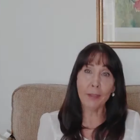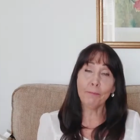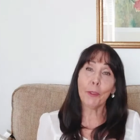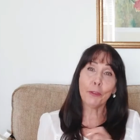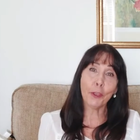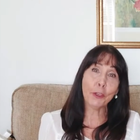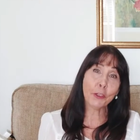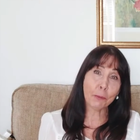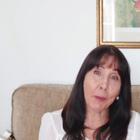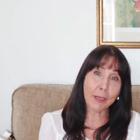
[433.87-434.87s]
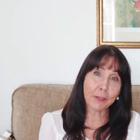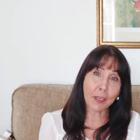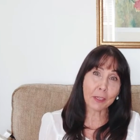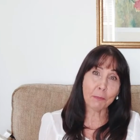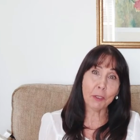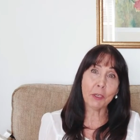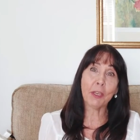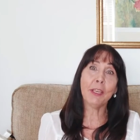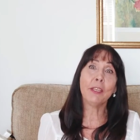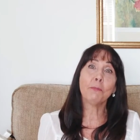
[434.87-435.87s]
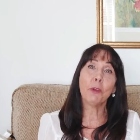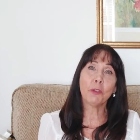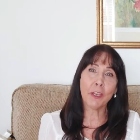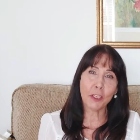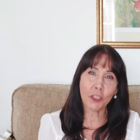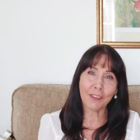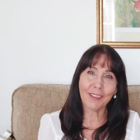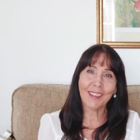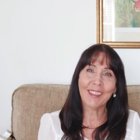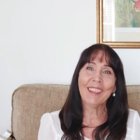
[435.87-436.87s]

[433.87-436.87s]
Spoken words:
then, the third domain segment is motivation.